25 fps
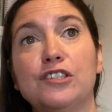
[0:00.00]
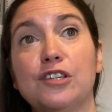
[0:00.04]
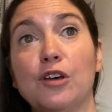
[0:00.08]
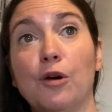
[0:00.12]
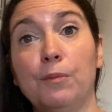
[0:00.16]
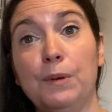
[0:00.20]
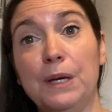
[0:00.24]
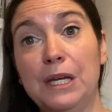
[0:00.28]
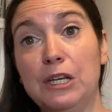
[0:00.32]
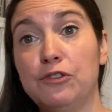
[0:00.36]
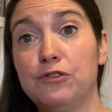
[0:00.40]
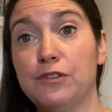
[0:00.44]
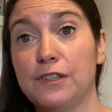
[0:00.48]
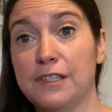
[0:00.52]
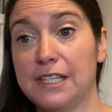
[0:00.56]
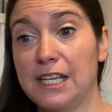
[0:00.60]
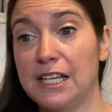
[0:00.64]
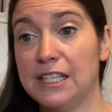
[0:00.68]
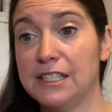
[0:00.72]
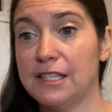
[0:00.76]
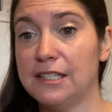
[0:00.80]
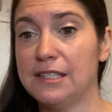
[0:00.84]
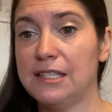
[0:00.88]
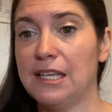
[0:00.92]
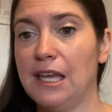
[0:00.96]
so it'll be interesting
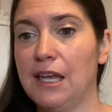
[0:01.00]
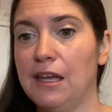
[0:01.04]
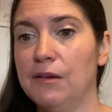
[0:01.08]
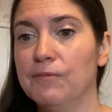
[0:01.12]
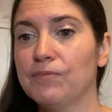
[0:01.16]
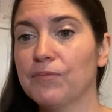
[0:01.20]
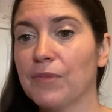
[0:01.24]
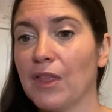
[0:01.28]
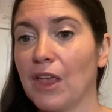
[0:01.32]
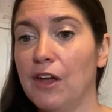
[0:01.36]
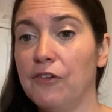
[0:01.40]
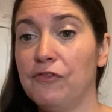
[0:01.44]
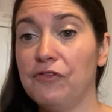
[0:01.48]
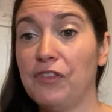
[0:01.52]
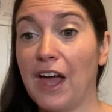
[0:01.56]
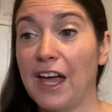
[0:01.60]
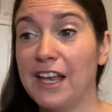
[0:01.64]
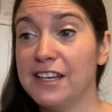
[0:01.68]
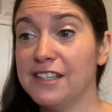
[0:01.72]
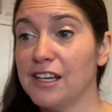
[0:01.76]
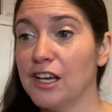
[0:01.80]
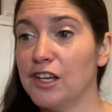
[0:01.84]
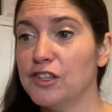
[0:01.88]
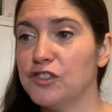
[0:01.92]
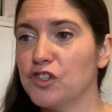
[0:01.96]
to see if
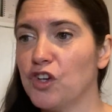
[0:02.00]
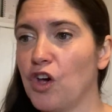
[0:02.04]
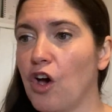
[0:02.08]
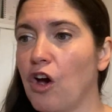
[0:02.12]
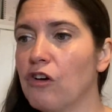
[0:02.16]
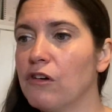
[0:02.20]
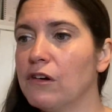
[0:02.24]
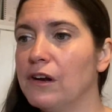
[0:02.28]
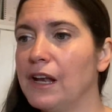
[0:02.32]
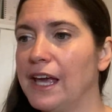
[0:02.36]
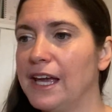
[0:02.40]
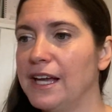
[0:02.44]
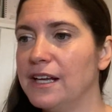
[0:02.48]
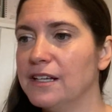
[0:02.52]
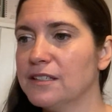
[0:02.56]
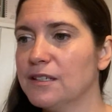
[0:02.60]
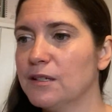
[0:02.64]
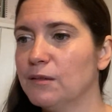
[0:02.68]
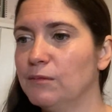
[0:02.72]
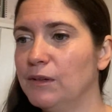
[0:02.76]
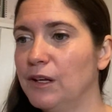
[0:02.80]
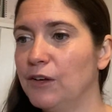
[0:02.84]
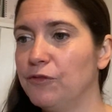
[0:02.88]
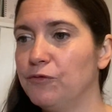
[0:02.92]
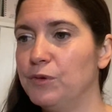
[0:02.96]
that does correlate
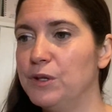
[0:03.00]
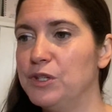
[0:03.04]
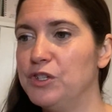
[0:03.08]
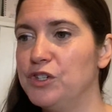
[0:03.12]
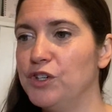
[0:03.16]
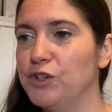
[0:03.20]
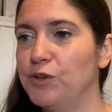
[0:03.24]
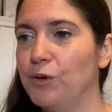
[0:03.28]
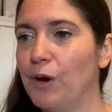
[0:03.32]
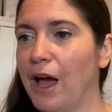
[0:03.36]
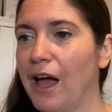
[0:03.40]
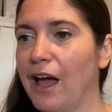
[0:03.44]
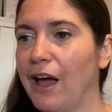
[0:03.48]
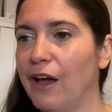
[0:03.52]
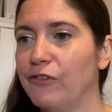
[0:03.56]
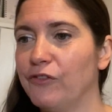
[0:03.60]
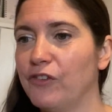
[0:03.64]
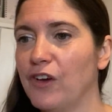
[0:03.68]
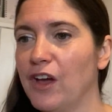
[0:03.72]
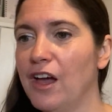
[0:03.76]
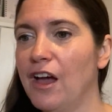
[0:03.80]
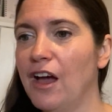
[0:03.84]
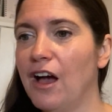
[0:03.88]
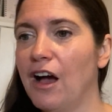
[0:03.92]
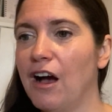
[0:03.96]
if we do have
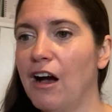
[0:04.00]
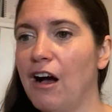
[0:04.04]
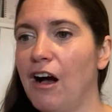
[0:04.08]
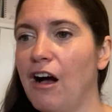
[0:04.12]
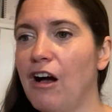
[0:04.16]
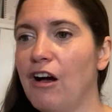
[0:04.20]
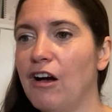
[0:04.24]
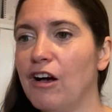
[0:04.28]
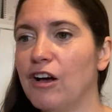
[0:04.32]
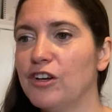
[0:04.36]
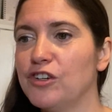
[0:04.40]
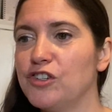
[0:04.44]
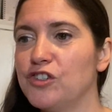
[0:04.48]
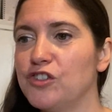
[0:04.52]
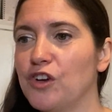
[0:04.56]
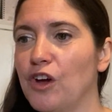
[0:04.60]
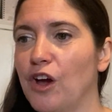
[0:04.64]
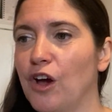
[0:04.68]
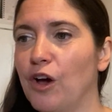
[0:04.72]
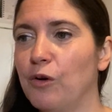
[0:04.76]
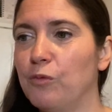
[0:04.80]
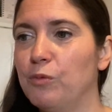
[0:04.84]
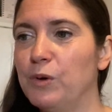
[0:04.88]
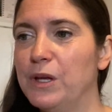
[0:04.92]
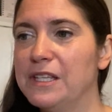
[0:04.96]
a harsh
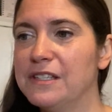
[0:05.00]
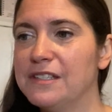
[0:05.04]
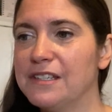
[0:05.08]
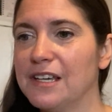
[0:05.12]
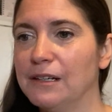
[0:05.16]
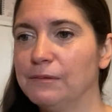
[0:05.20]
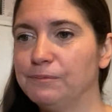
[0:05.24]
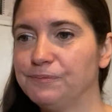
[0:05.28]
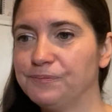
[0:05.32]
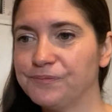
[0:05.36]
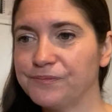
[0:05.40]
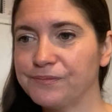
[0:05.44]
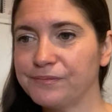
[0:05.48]
winter.